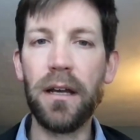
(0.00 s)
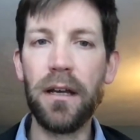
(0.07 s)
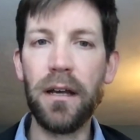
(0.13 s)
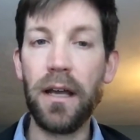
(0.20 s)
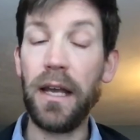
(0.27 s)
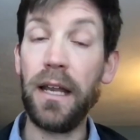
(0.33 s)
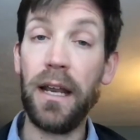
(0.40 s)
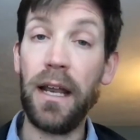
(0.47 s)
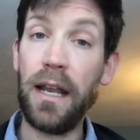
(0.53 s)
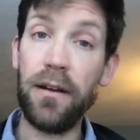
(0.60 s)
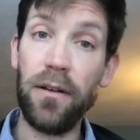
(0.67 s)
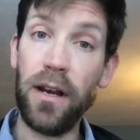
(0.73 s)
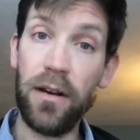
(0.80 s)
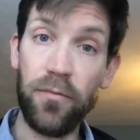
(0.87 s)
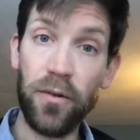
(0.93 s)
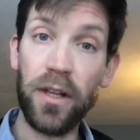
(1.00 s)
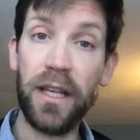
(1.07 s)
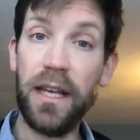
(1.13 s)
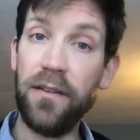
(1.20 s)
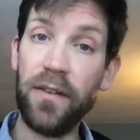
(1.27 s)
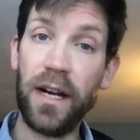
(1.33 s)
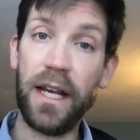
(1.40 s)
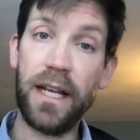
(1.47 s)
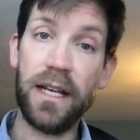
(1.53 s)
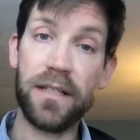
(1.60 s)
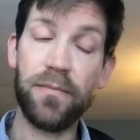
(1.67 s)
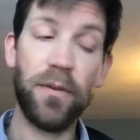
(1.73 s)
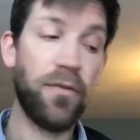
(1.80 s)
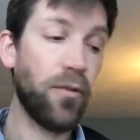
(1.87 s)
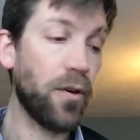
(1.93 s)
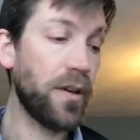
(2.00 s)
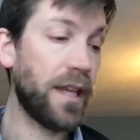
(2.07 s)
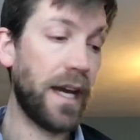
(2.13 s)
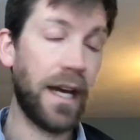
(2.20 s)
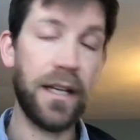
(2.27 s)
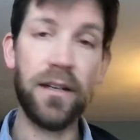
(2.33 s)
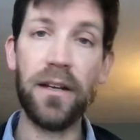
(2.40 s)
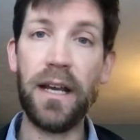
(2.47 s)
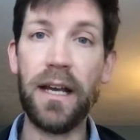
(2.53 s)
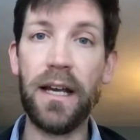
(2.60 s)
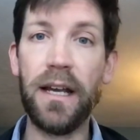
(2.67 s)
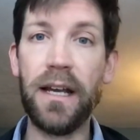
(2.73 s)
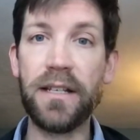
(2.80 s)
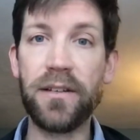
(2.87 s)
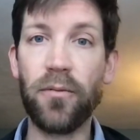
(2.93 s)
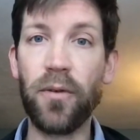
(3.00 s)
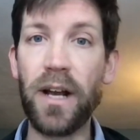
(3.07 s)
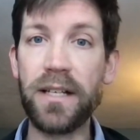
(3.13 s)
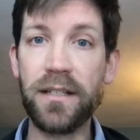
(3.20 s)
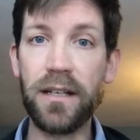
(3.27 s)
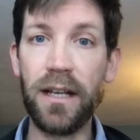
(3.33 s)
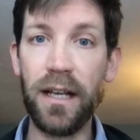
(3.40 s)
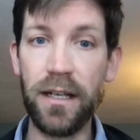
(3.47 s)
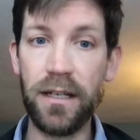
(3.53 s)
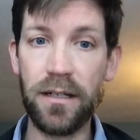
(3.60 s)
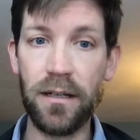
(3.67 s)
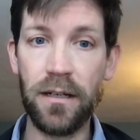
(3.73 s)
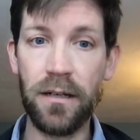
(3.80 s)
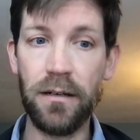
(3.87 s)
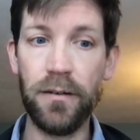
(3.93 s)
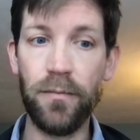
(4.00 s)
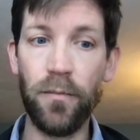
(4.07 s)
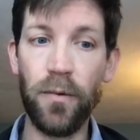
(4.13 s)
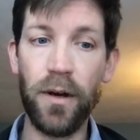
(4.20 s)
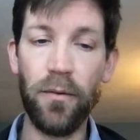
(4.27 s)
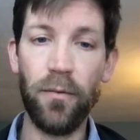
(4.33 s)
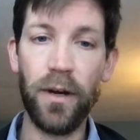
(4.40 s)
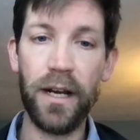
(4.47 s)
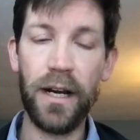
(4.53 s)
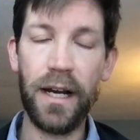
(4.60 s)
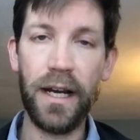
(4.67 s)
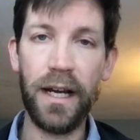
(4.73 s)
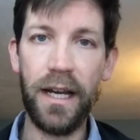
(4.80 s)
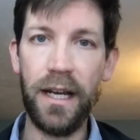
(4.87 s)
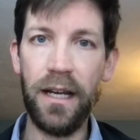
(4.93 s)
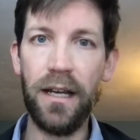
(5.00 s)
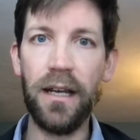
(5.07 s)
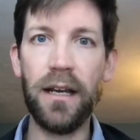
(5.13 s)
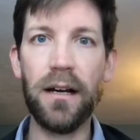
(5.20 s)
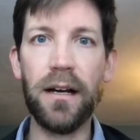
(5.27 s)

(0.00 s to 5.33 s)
and really even I guess before that as a resident, when I